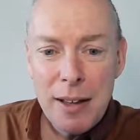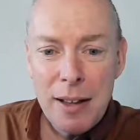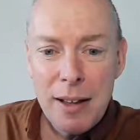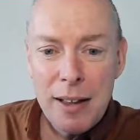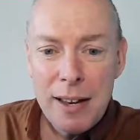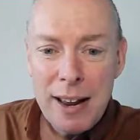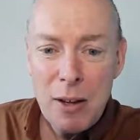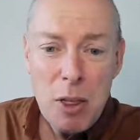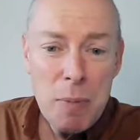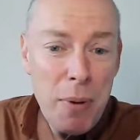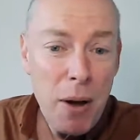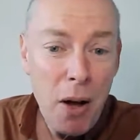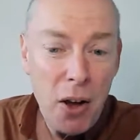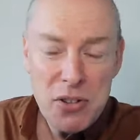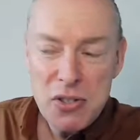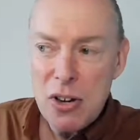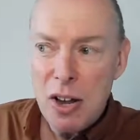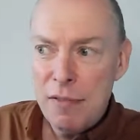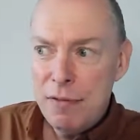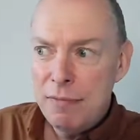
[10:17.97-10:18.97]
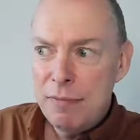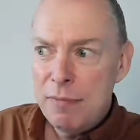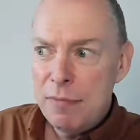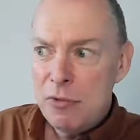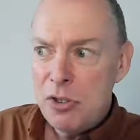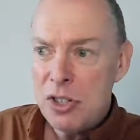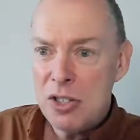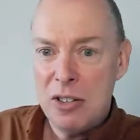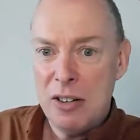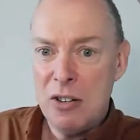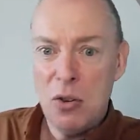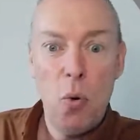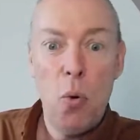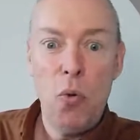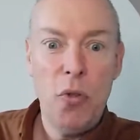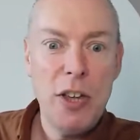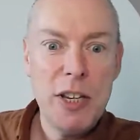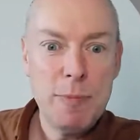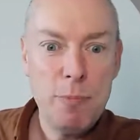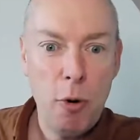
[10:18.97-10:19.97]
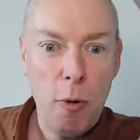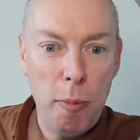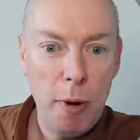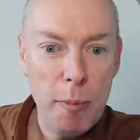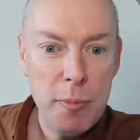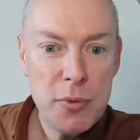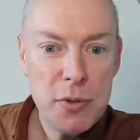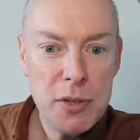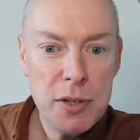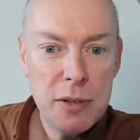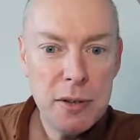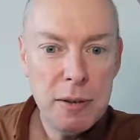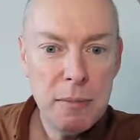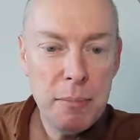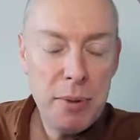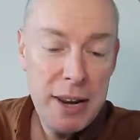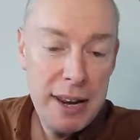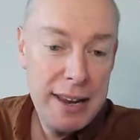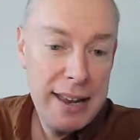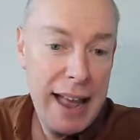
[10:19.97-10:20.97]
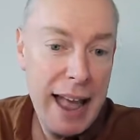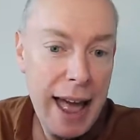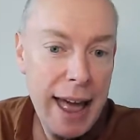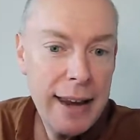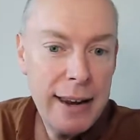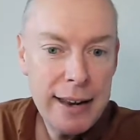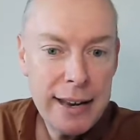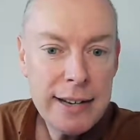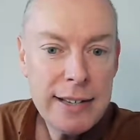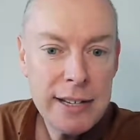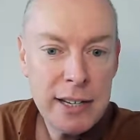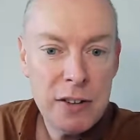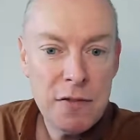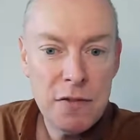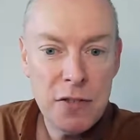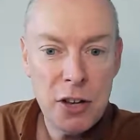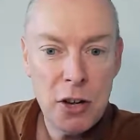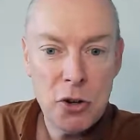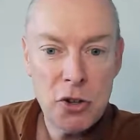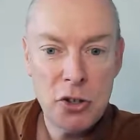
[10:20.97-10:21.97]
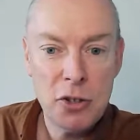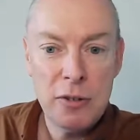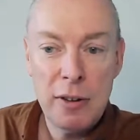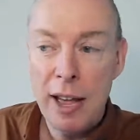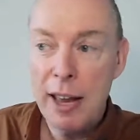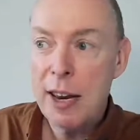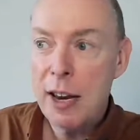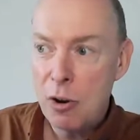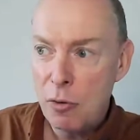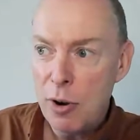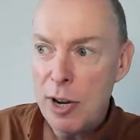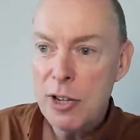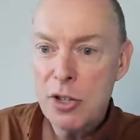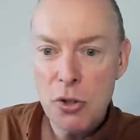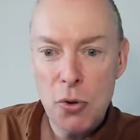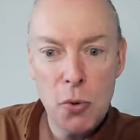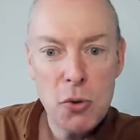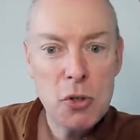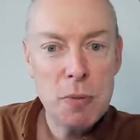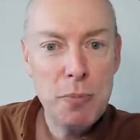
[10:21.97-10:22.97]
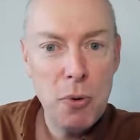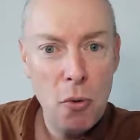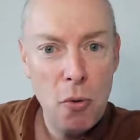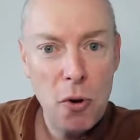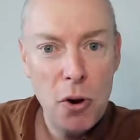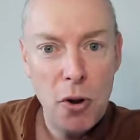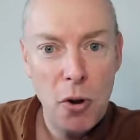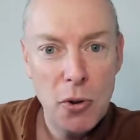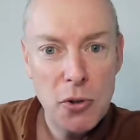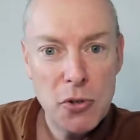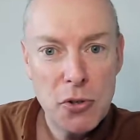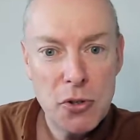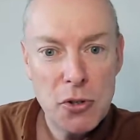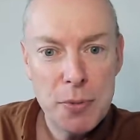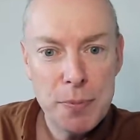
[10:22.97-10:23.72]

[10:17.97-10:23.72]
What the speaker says: Now, in the past, I've just ignored these problems, but it can lead to confusion and increase your support costs.